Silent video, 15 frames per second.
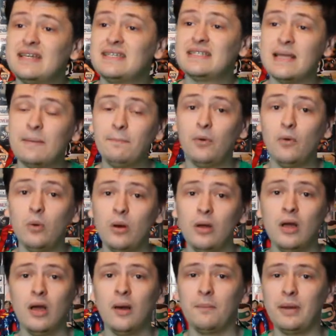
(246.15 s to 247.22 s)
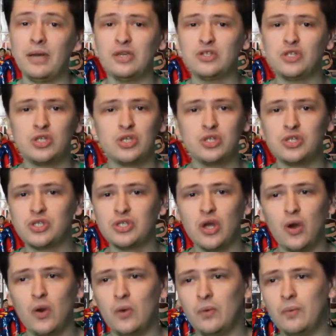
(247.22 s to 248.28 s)
simple, but it's just
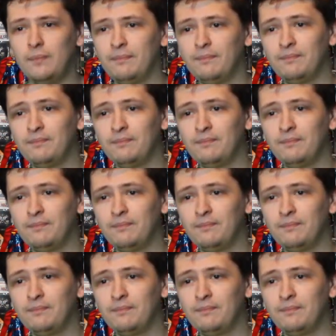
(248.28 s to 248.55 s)
so.